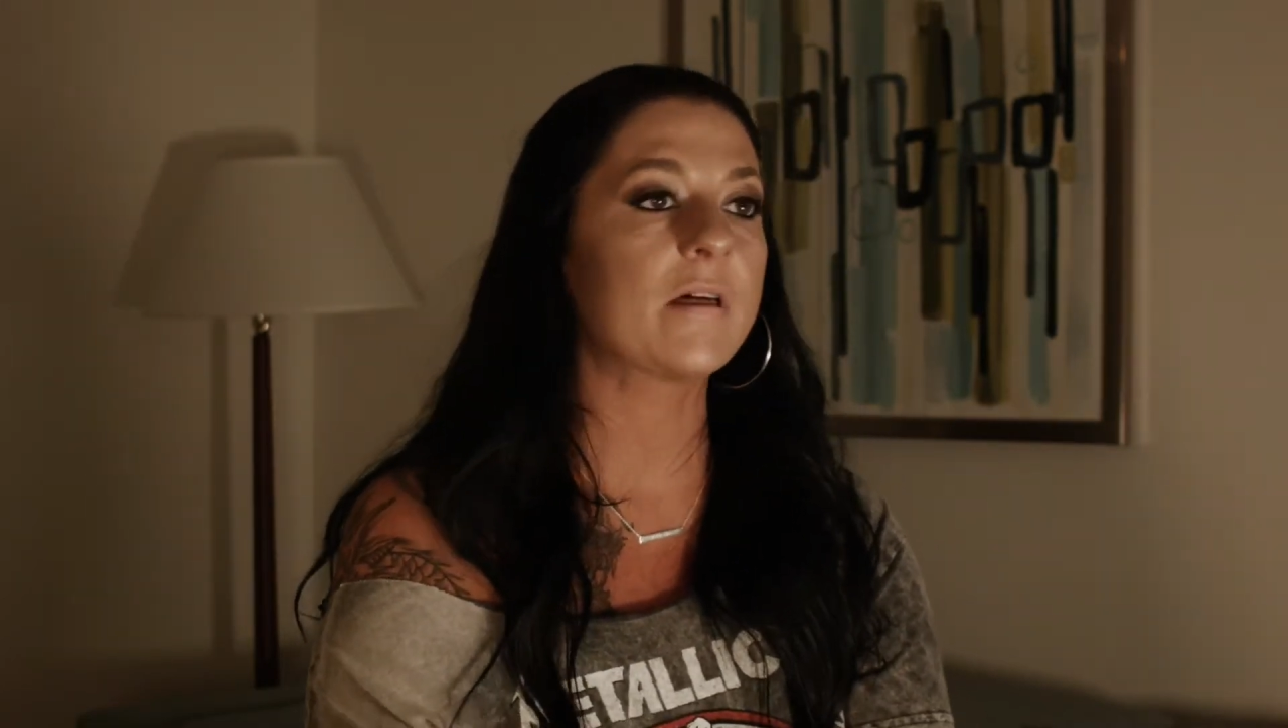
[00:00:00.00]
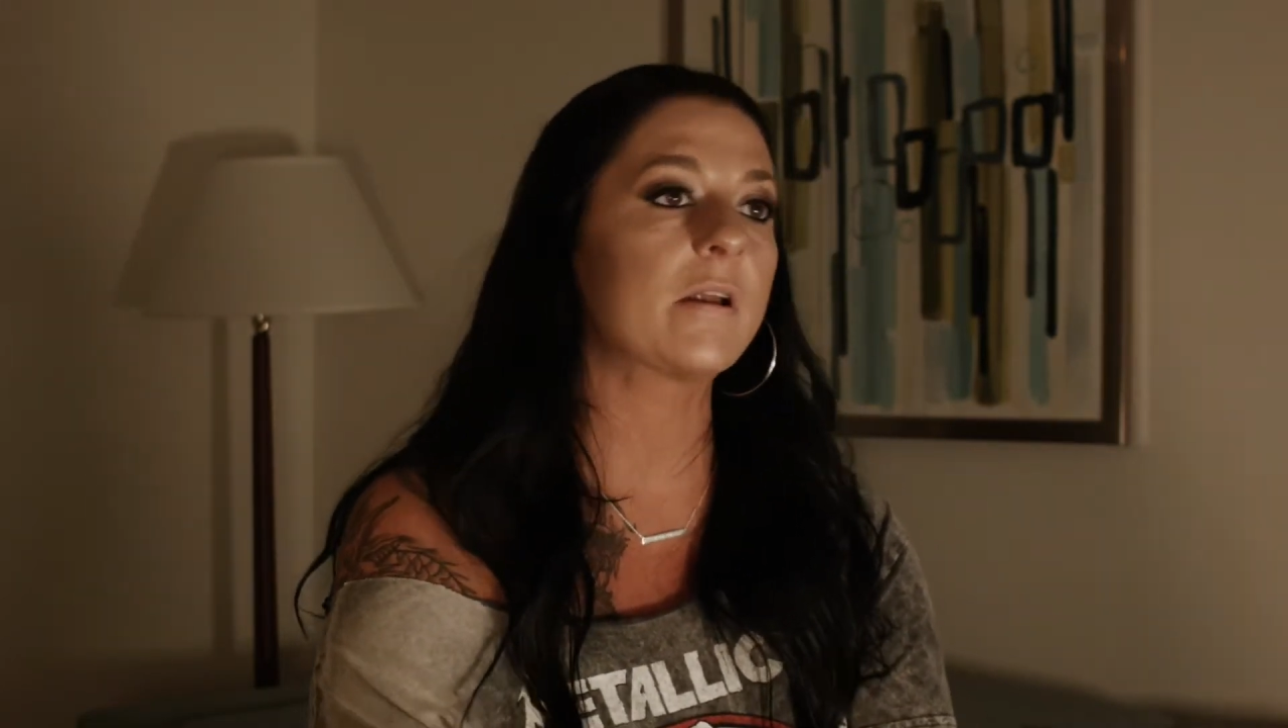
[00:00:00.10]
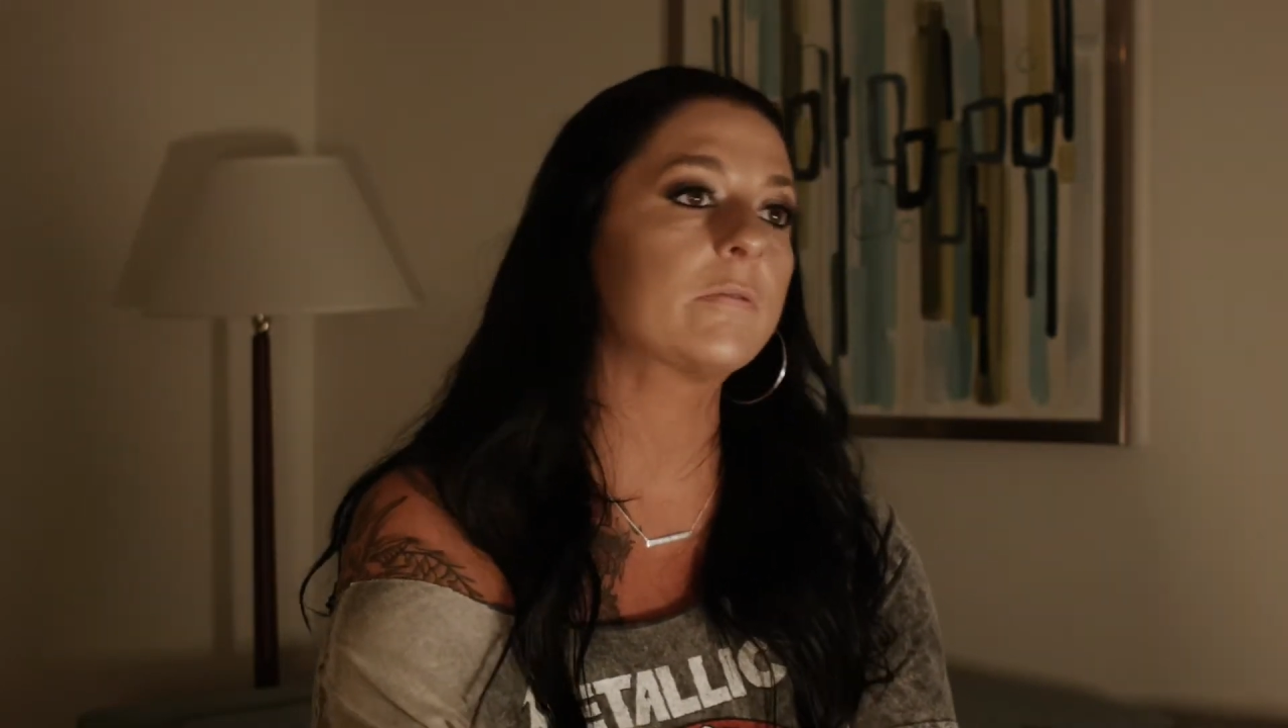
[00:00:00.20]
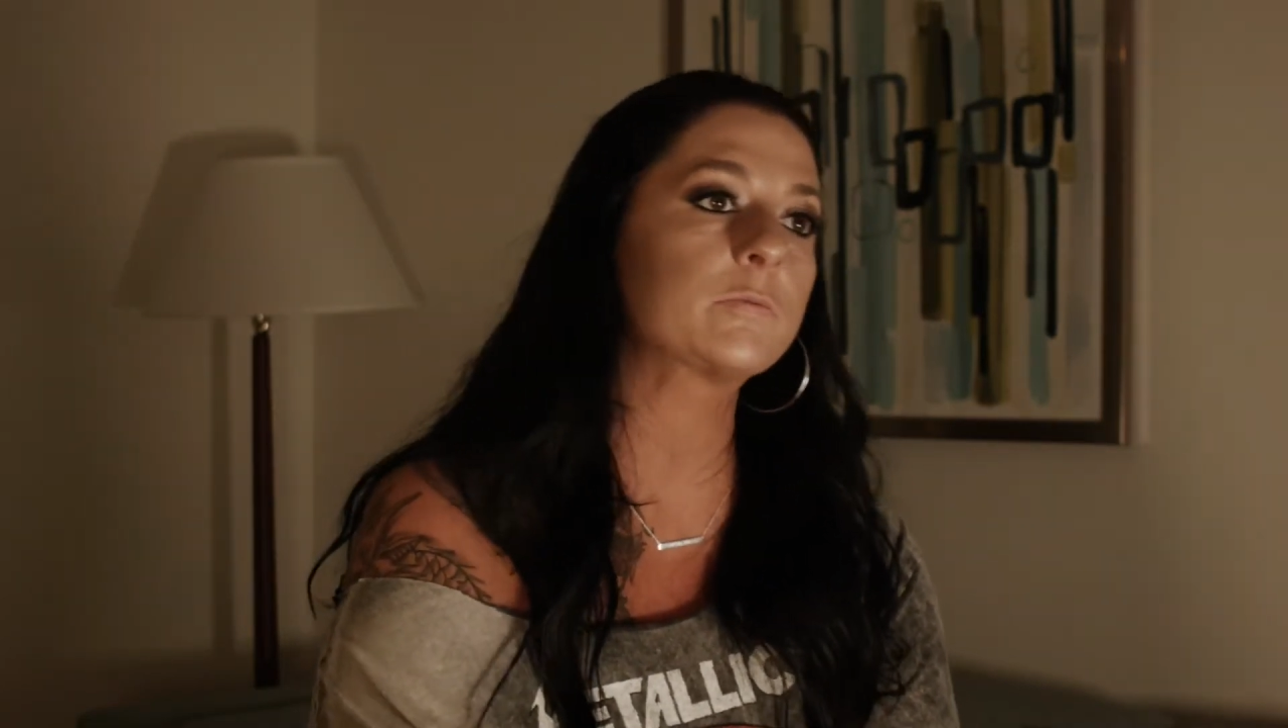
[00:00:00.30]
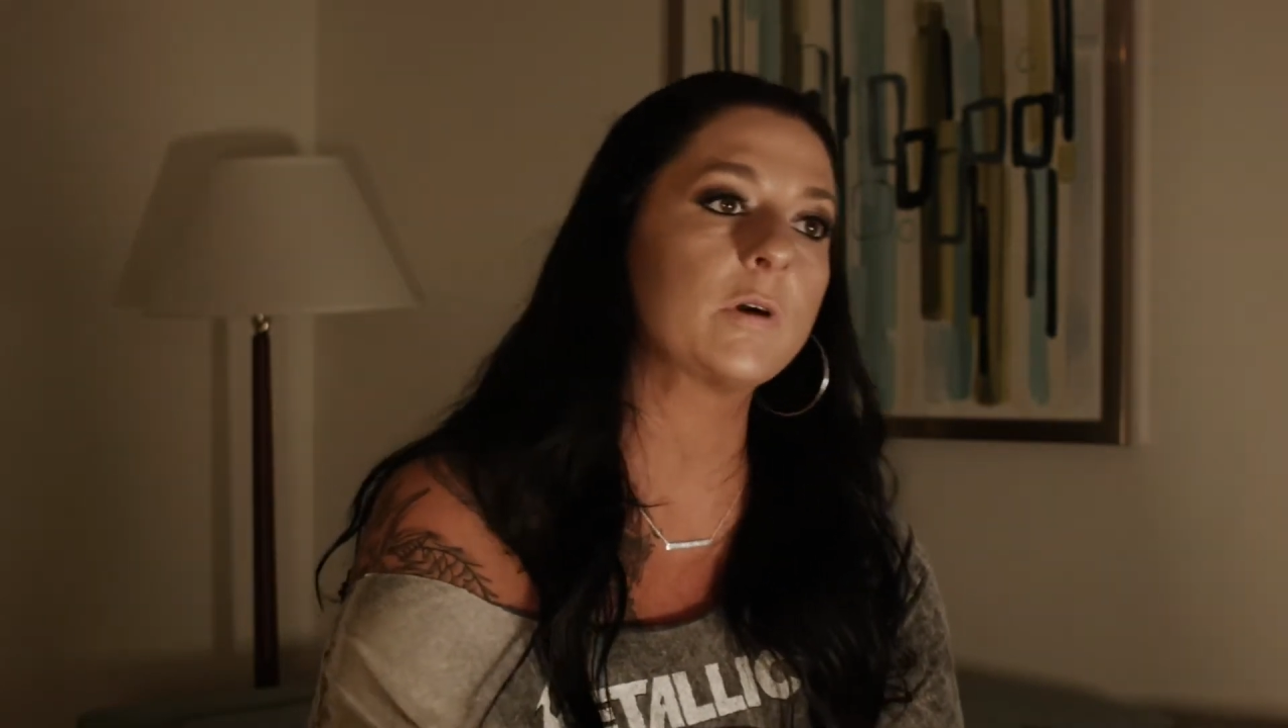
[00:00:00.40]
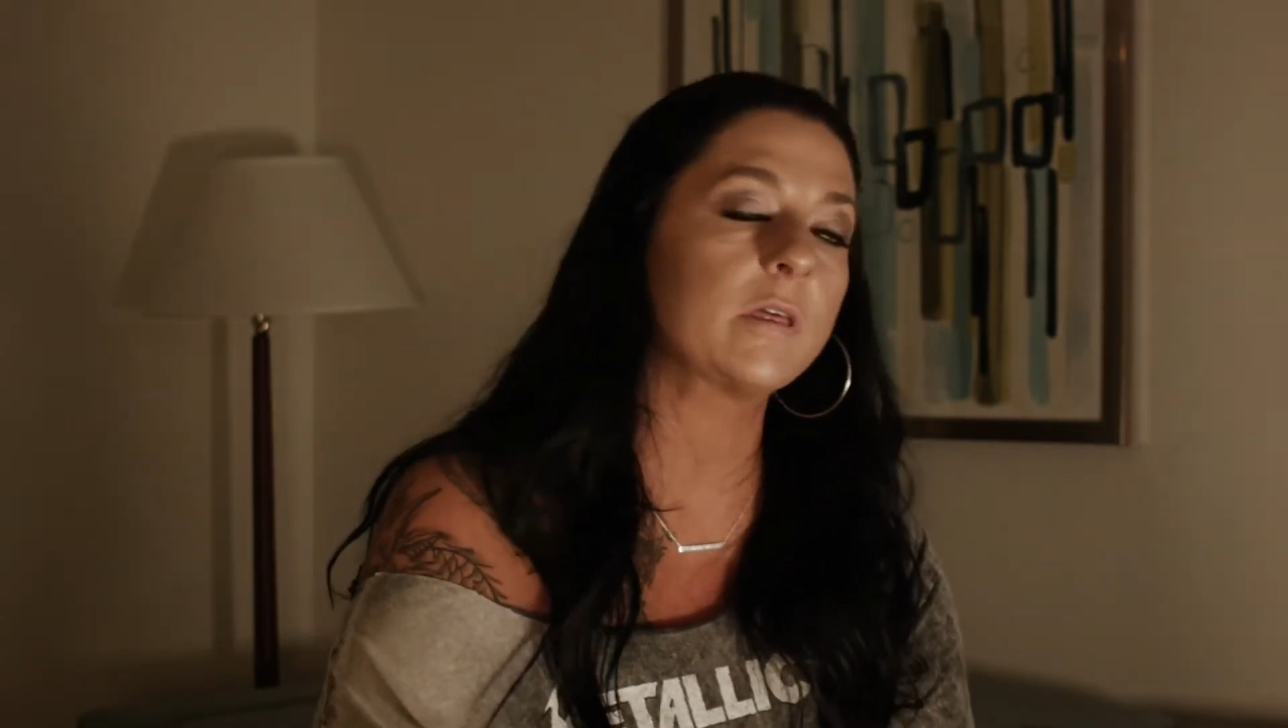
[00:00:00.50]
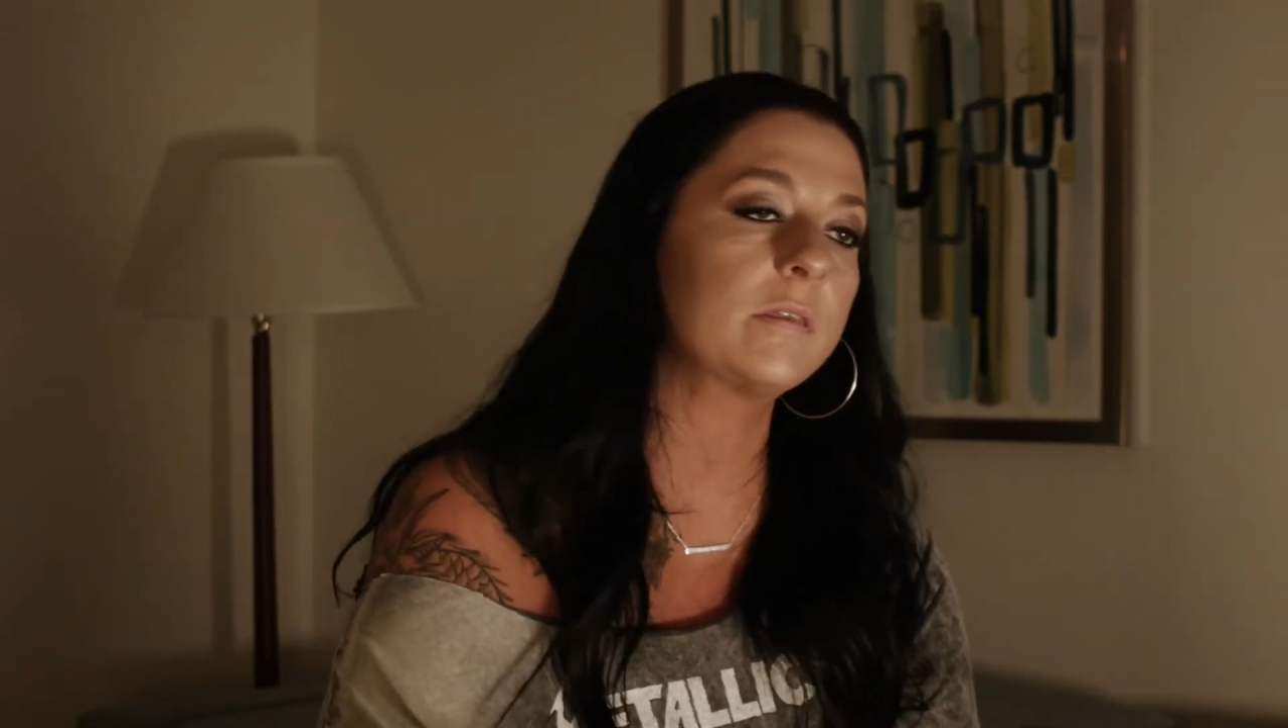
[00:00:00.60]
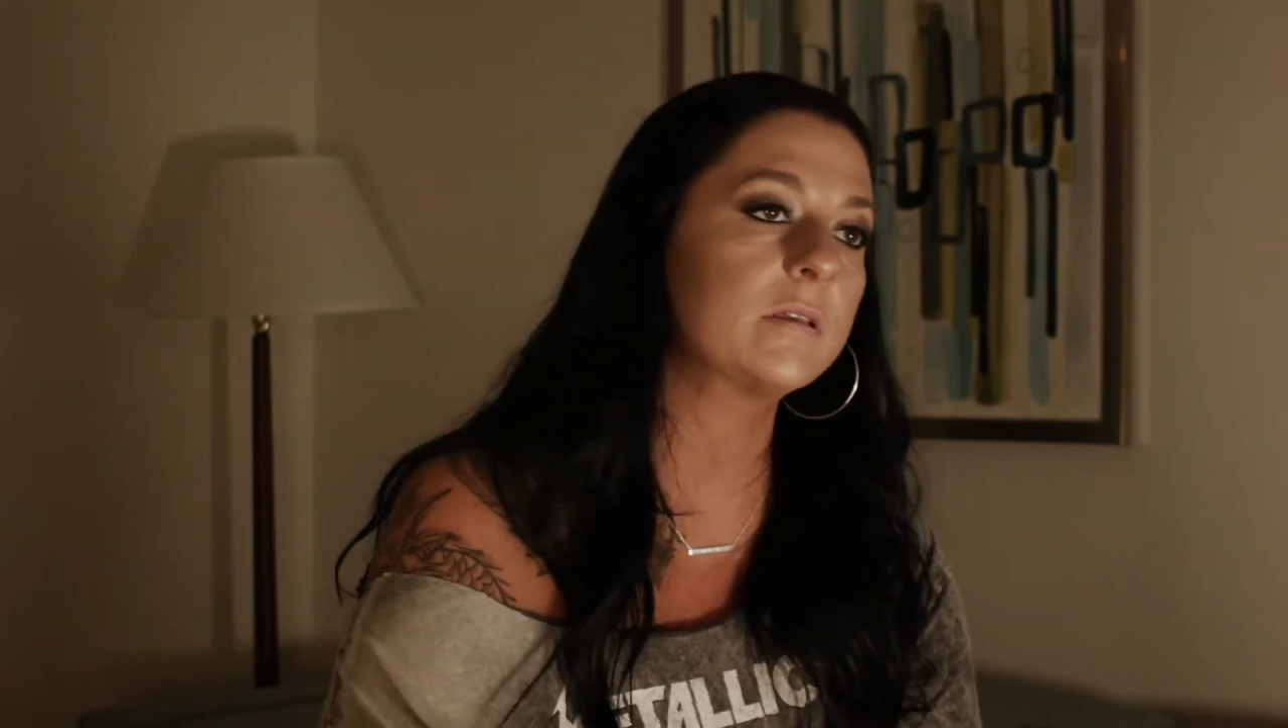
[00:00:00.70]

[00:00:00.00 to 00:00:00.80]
that I was with,